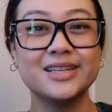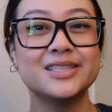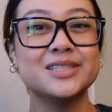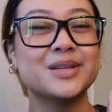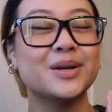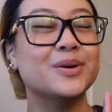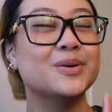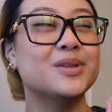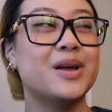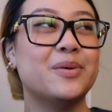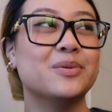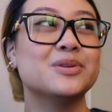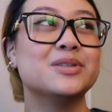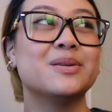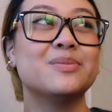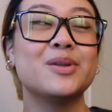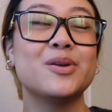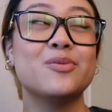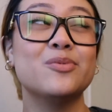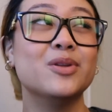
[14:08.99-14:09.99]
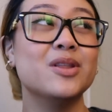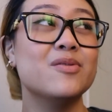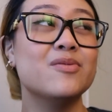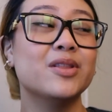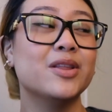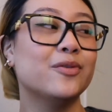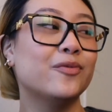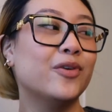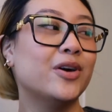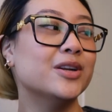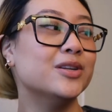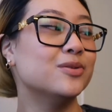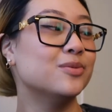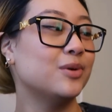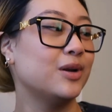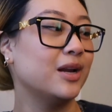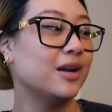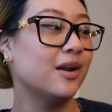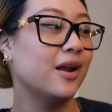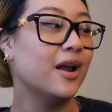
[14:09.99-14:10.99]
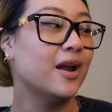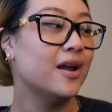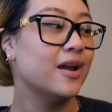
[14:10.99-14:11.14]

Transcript: So that was something really, really fun to read.